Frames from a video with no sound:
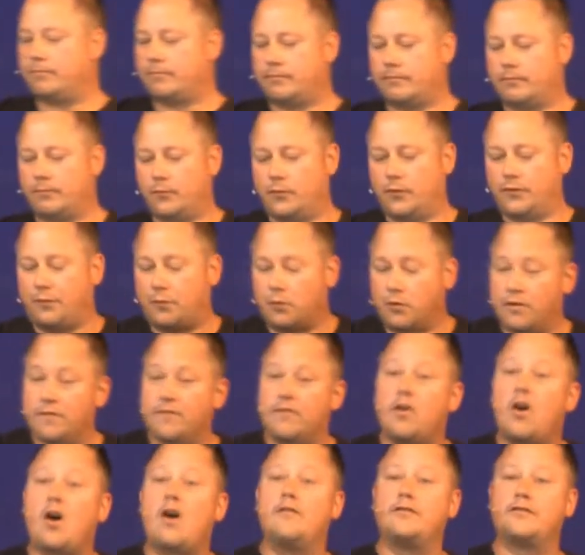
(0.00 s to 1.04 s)
if we're
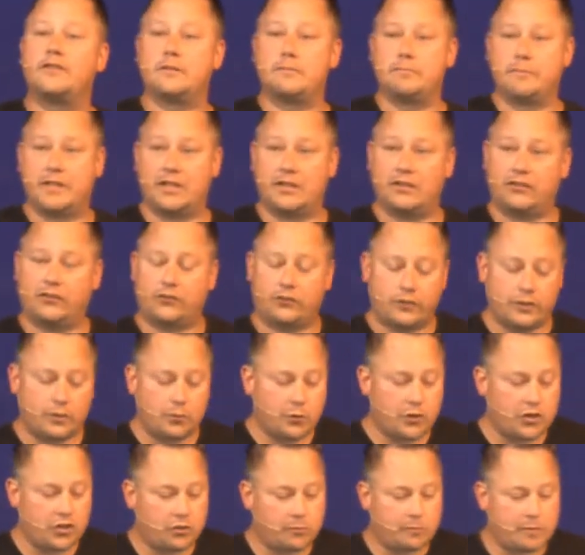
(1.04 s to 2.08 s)
involved in ministry, we
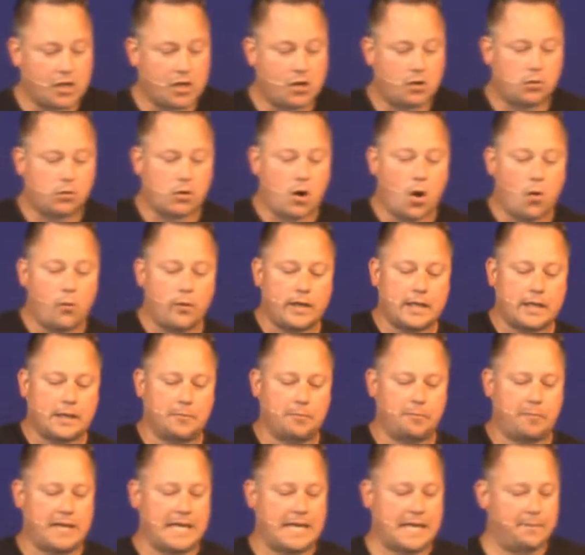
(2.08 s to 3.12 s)
should be growing
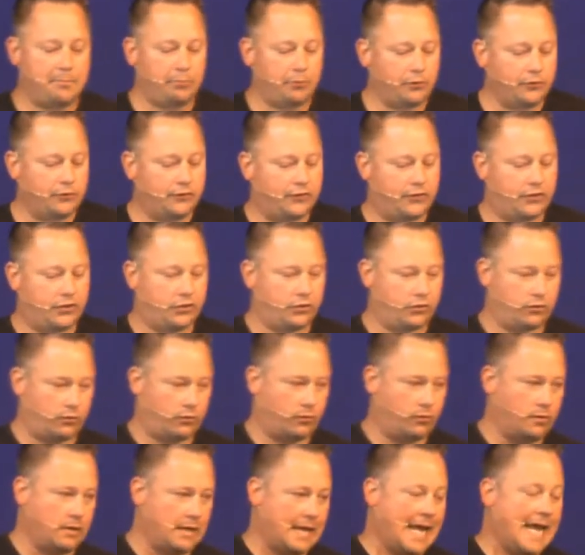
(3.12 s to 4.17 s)
people to.
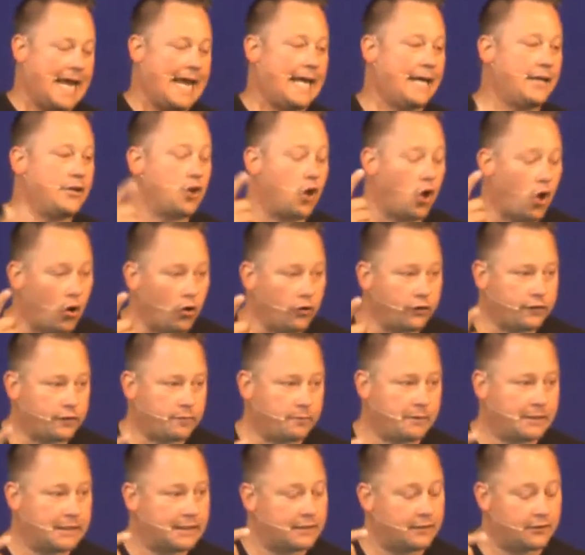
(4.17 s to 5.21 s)
And
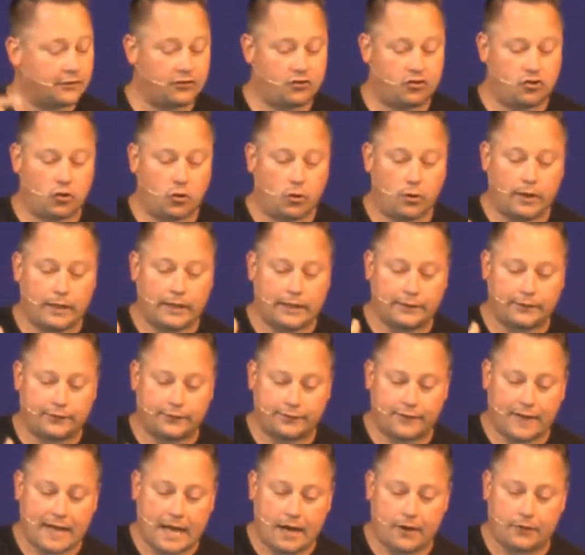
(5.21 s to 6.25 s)
ultimately, this joy is
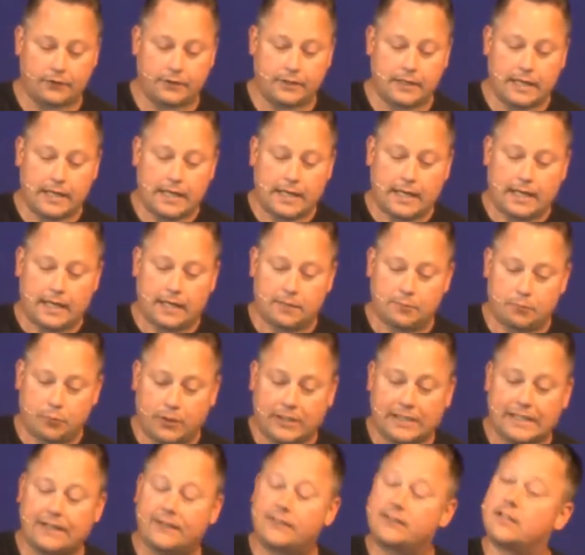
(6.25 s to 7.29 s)
found in
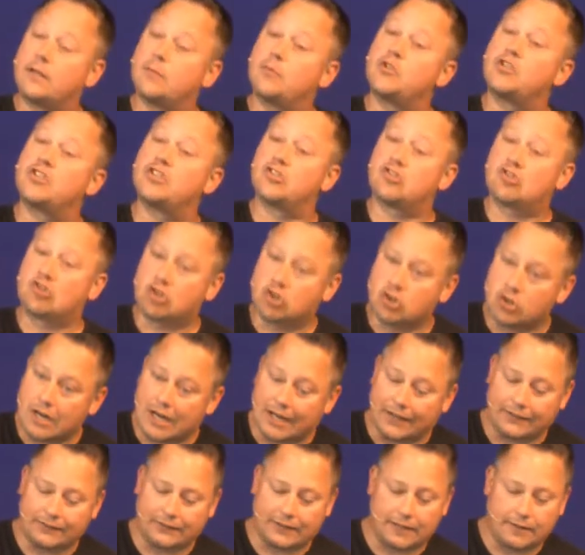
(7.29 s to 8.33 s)
bringing someone to
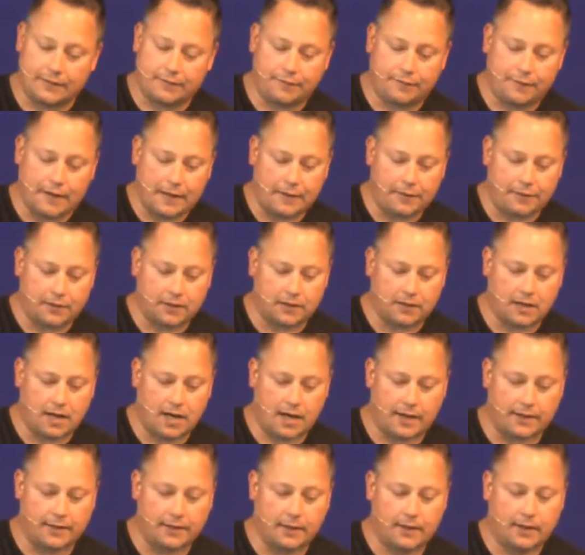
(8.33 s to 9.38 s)
trust and faith in
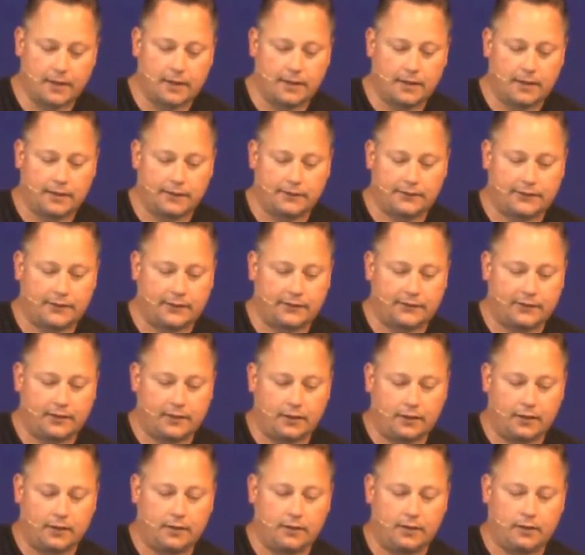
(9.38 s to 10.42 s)
God. He says
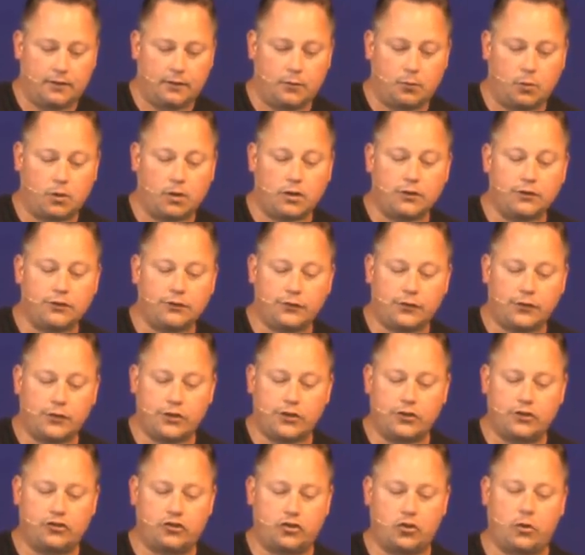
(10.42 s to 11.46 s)
here, workers for your
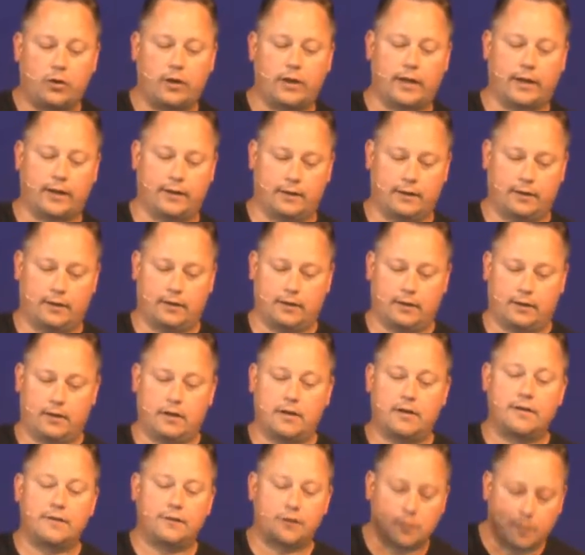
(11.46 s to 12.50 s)
joy,
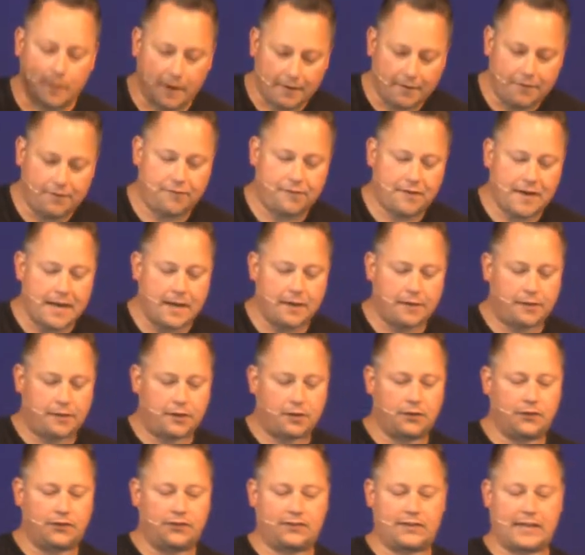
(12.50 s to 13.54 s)
for by faith you
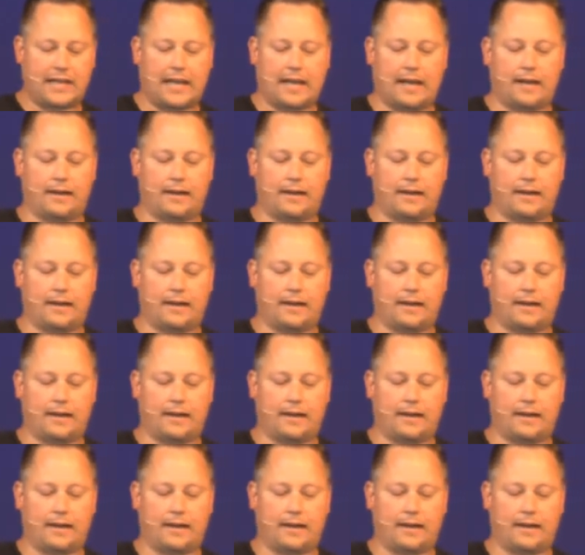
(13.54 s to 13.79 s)
stand.